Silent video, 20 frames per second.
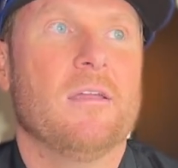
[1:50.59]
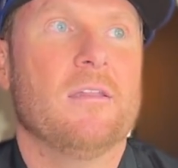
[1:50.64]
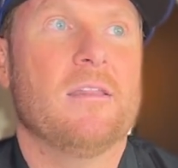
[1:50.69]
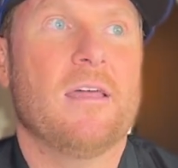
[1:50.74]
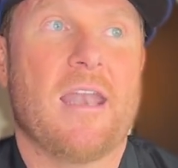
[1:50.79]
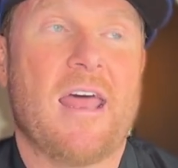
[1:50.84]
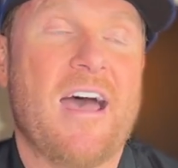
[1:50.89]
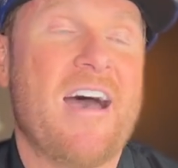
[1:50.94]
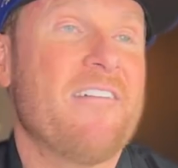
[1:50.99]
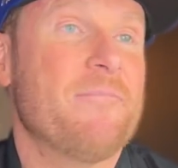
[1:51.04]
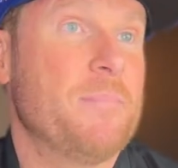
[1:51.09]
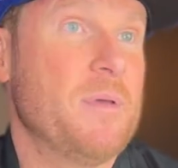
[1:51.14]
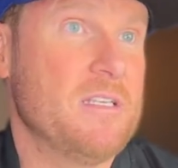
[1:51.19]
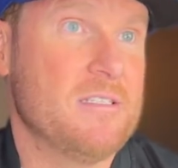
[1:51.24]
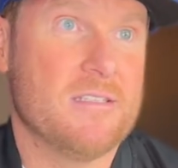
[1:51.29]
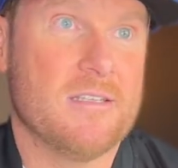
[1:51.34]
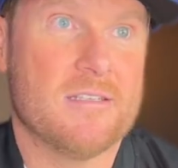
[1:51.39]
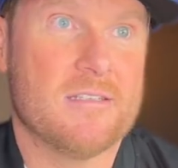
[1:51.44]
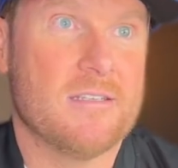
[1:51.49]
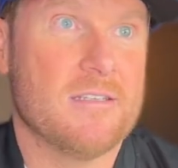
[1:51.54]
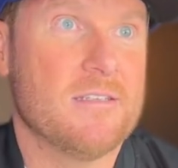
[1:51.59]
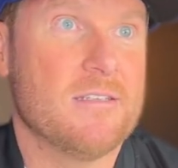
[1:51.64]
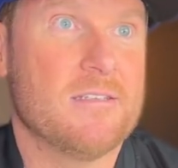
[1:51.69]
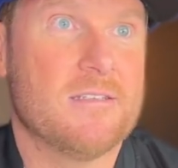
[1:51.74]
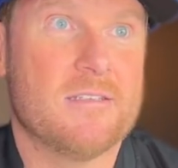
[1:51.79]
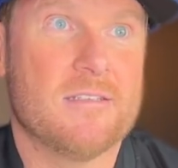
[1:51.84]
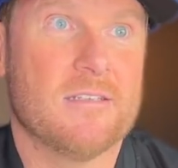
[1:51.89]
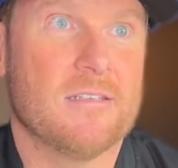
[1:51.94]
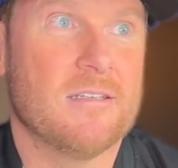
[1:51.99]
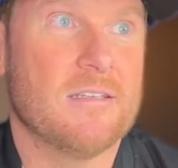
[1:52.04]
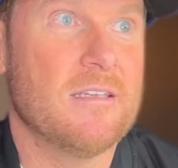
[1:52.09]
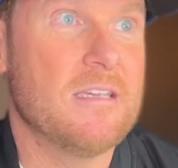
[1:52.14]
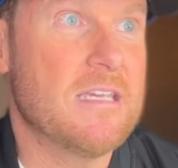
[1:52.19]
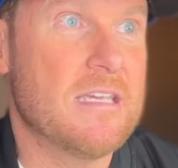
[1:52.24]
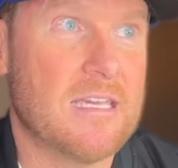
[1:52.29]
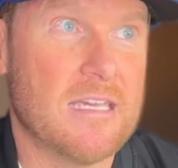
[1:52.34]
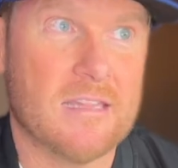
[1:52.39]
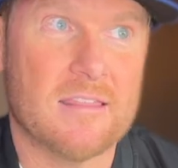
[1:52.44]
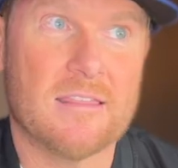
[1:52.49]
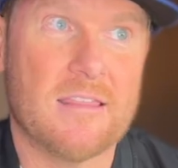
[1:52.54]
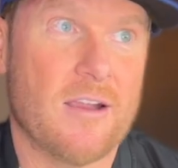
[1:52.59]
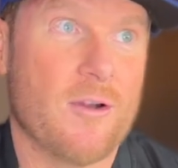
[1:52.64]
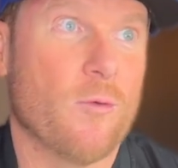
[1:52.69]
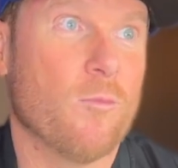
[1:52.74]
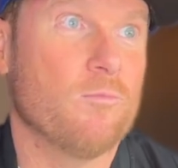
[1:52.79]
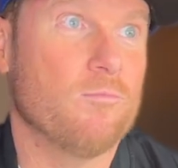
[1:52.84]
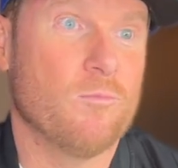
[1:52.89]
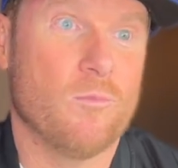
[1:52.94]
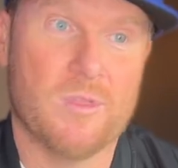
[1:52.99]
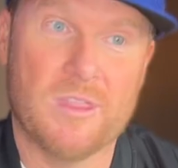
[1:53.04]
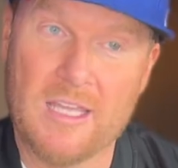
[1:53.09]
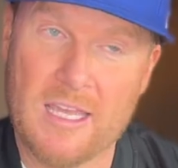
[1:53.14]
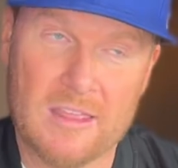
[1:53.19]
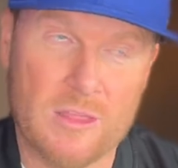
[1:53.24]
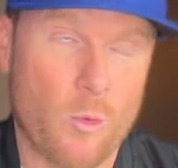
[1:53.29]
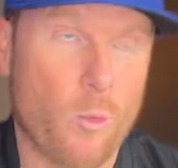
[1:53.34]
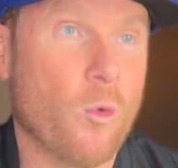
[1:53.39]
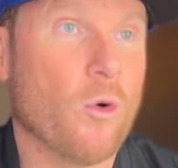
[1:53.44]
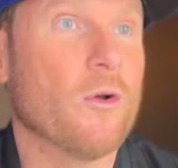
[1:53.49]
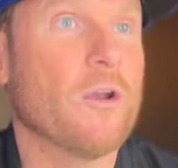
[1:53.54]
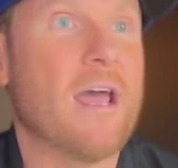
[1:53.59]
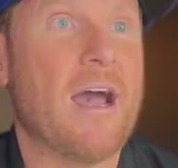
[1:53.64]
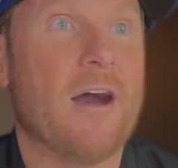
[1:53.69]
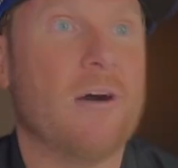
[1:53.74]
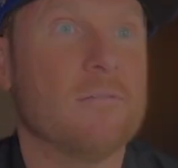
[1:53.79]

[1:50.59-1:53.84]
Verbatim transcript: that have businesses get their get the word out.